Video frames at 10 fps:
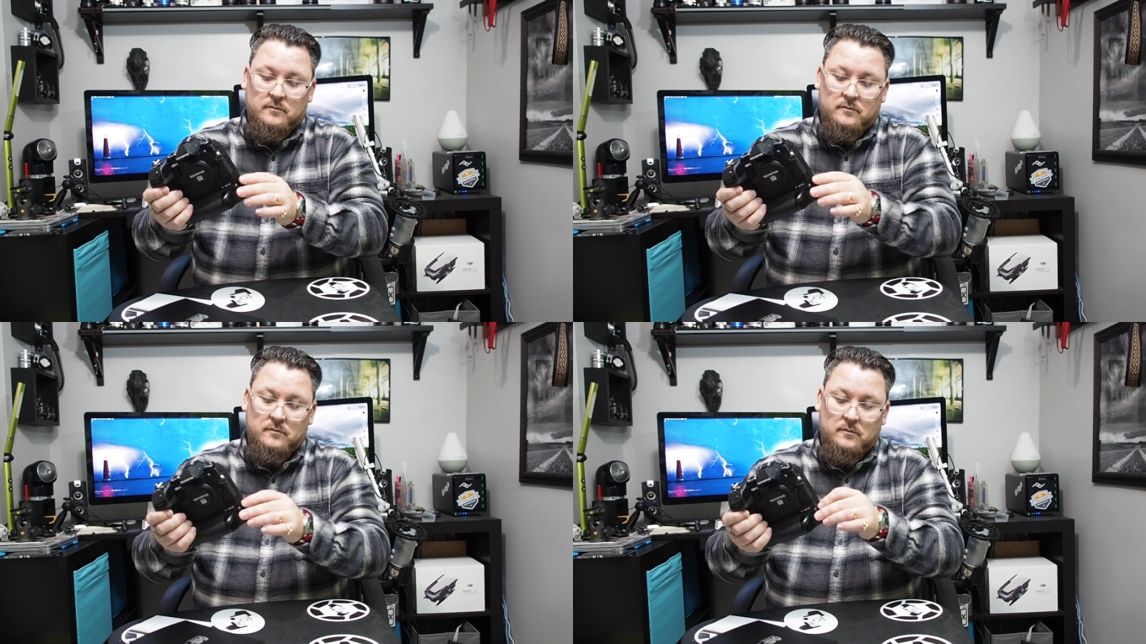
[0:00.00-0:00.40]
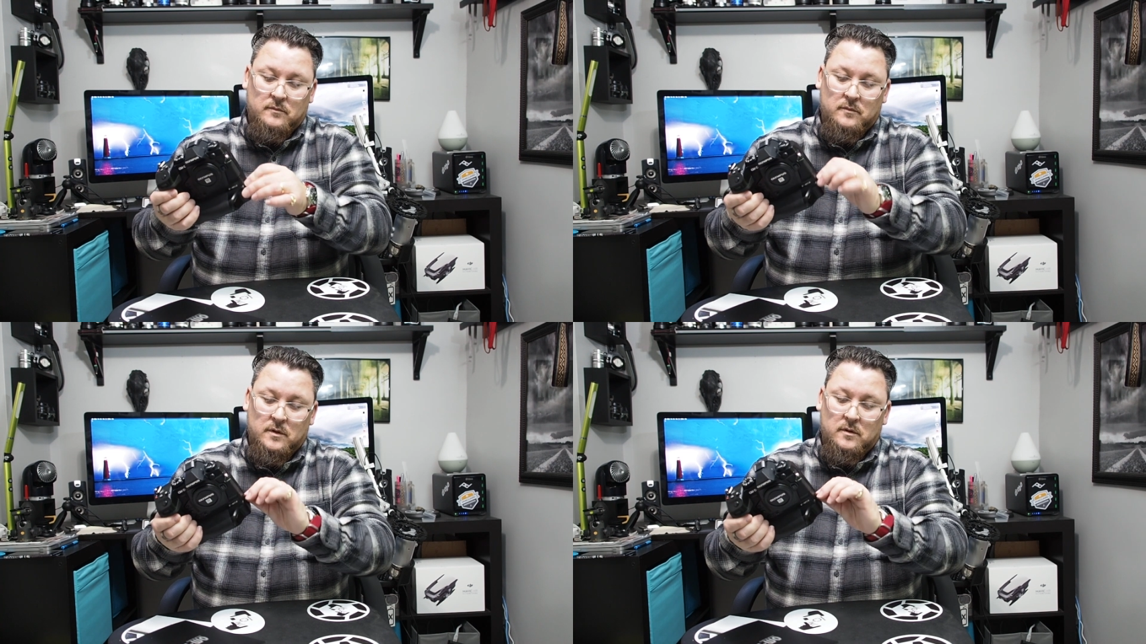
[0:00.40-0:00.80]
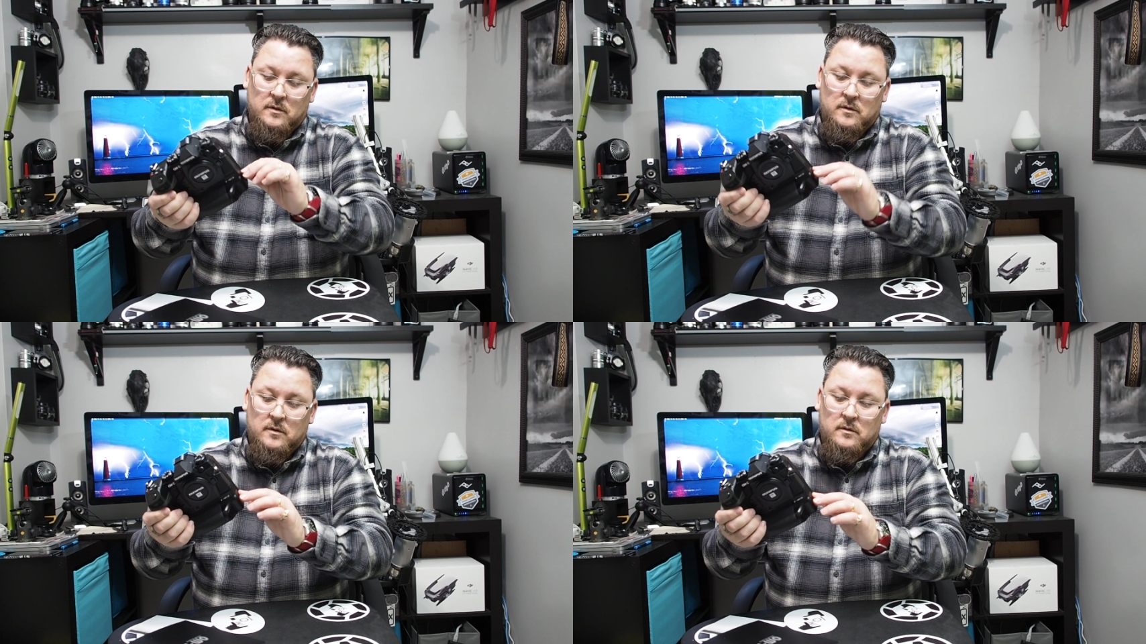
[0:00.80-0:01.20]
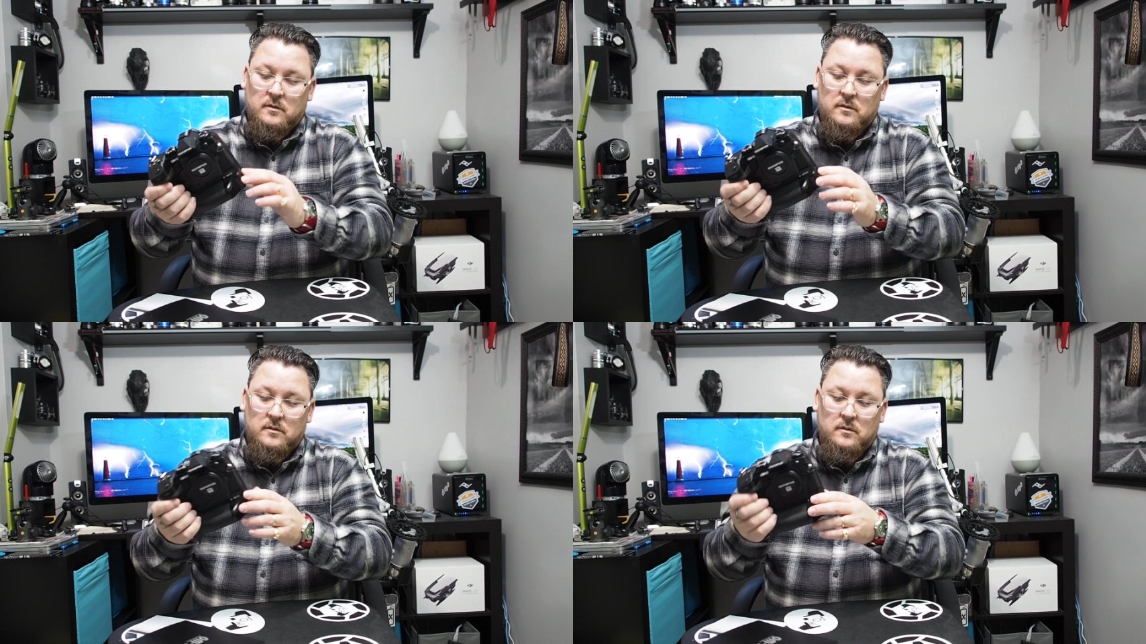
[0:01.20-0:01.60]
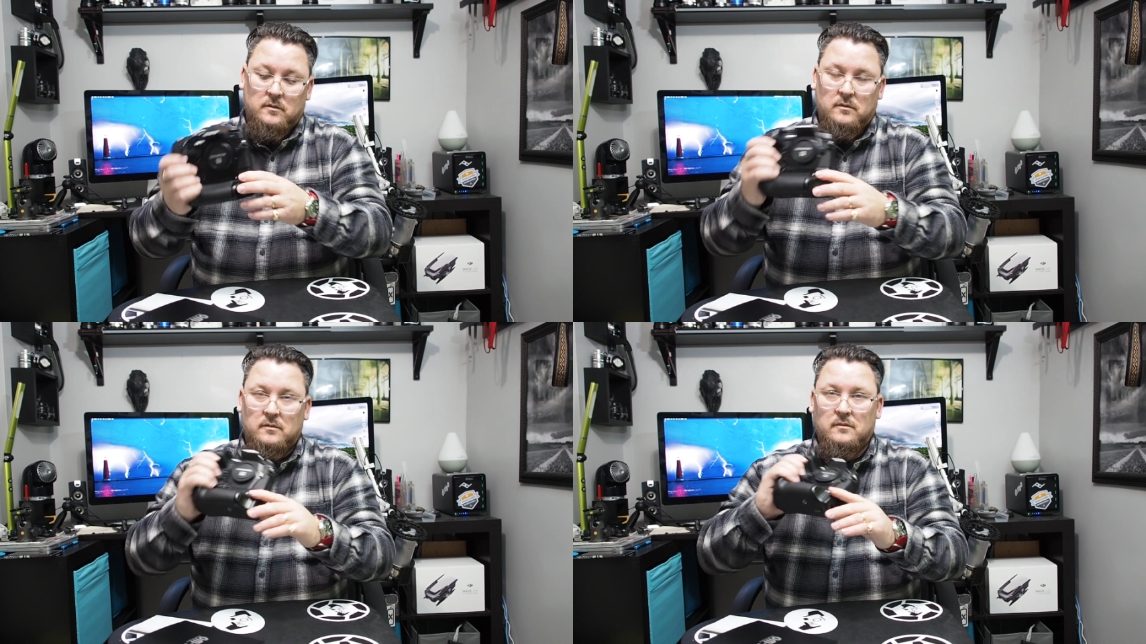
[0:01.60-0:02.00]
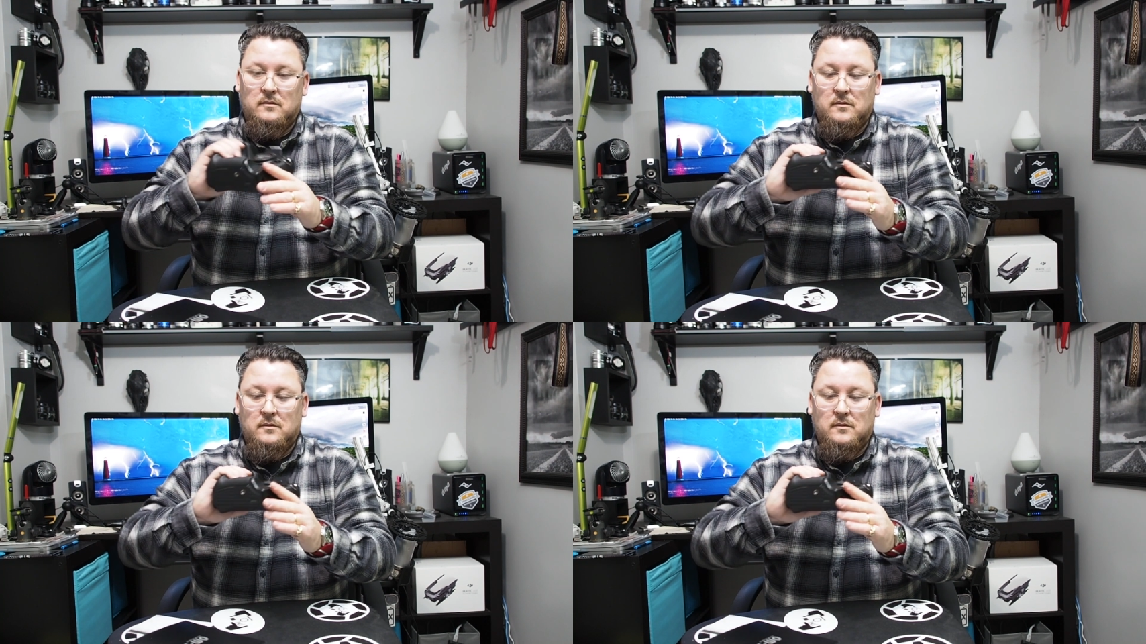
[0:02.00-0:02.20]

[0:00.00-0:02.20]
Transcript: No one is speaking in this clip.